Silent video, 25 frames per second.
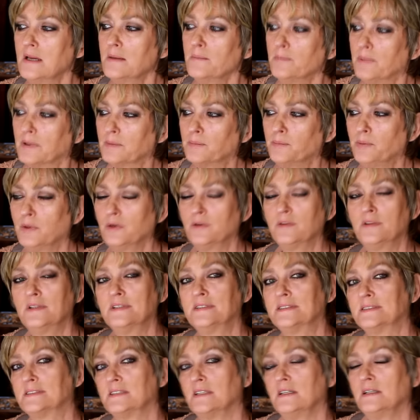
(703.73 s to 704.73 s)
But both the
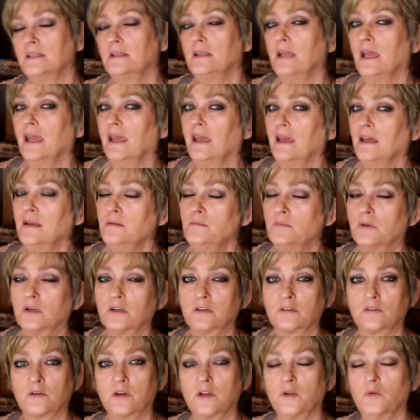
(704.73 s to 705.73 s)
Sun and
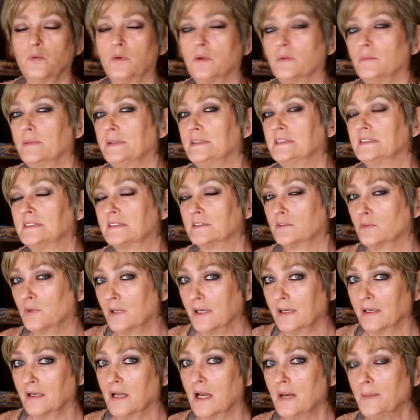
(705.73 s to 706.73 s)
Mercury will be
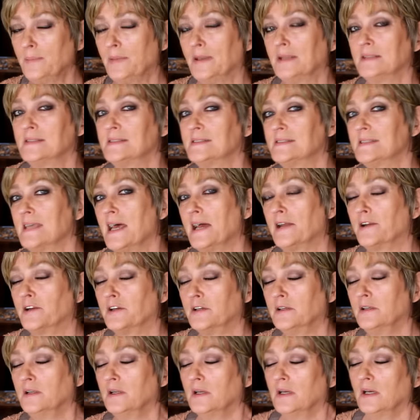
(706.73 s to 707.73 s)
squaring up on
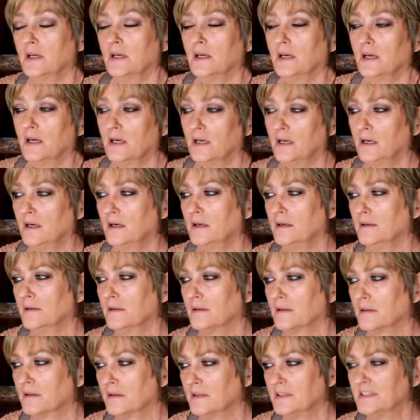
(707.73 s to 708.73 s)
Saturn
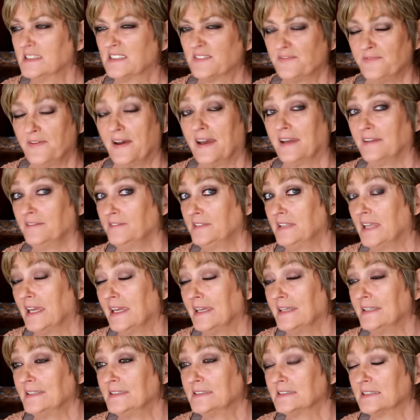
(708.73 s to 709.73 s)
these 5
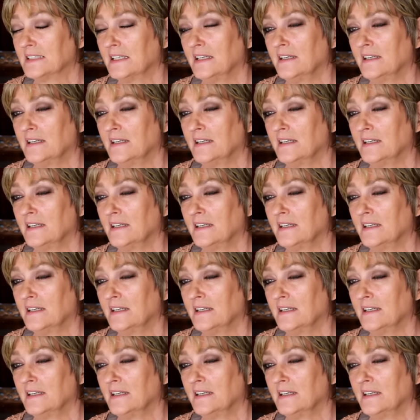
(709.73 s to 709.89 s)
days.